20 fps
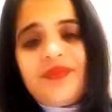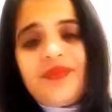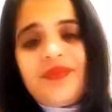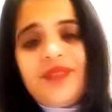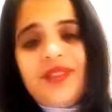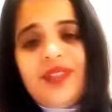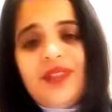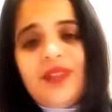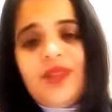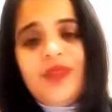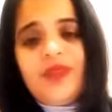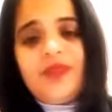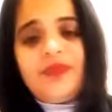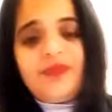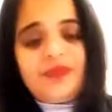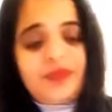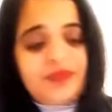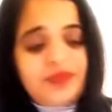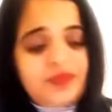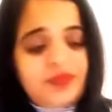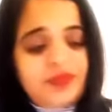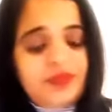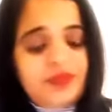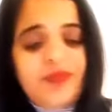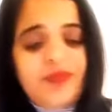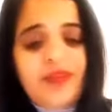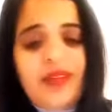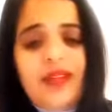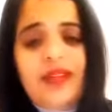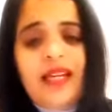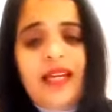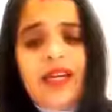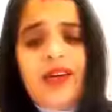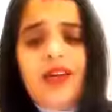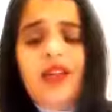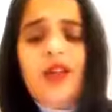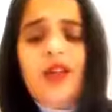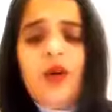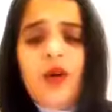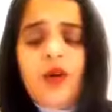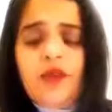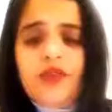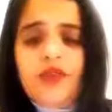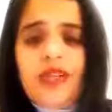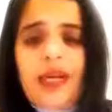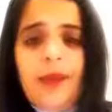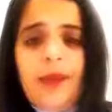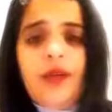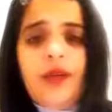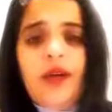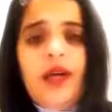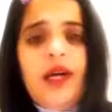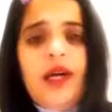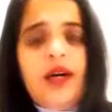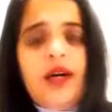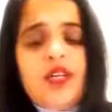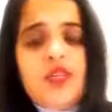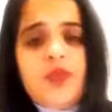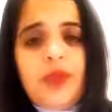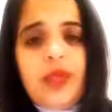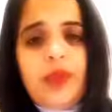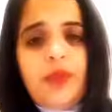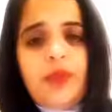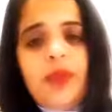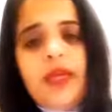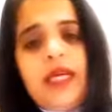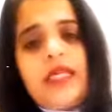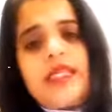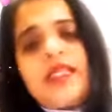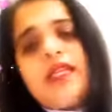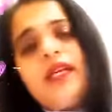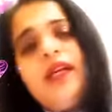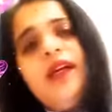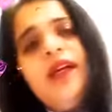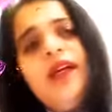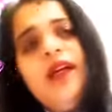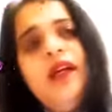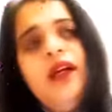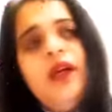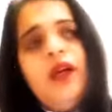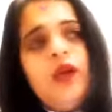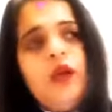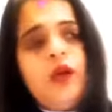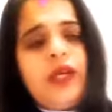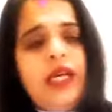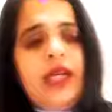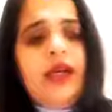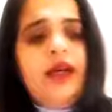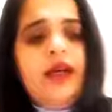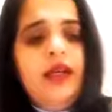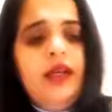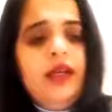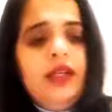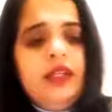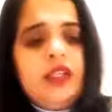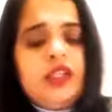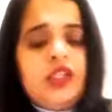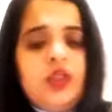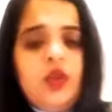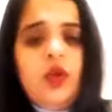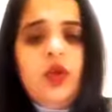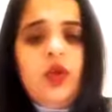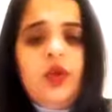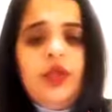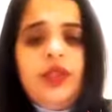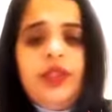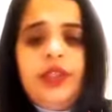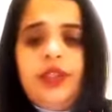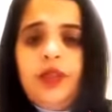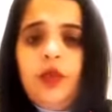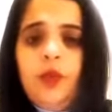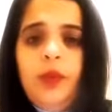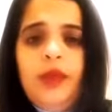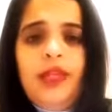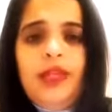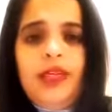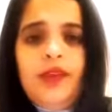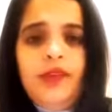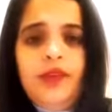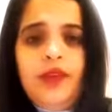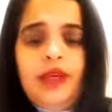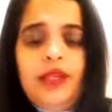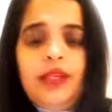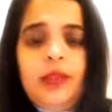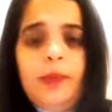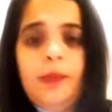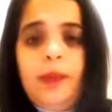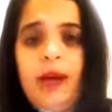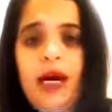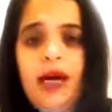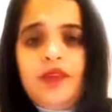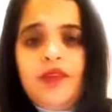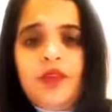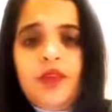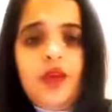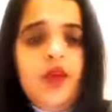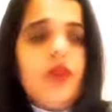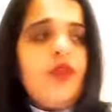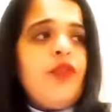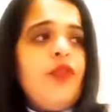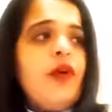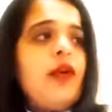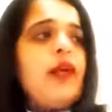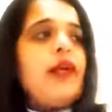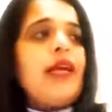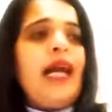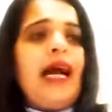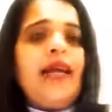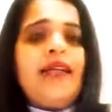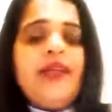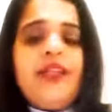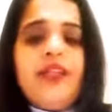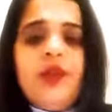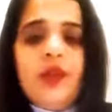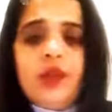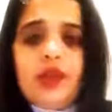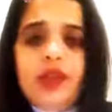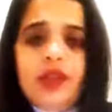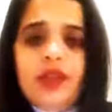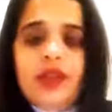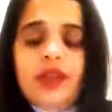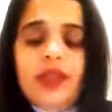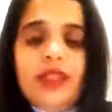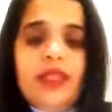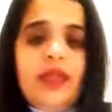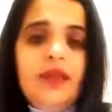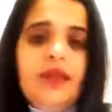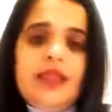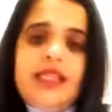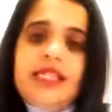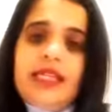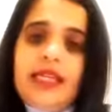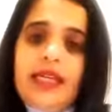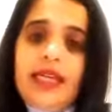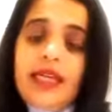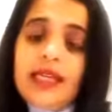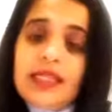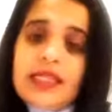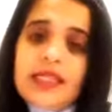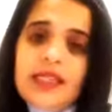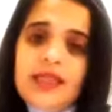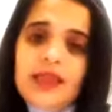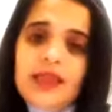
you know like a lot of time you know i ask people i say okay so do you believe in the power of gratitude they will say yes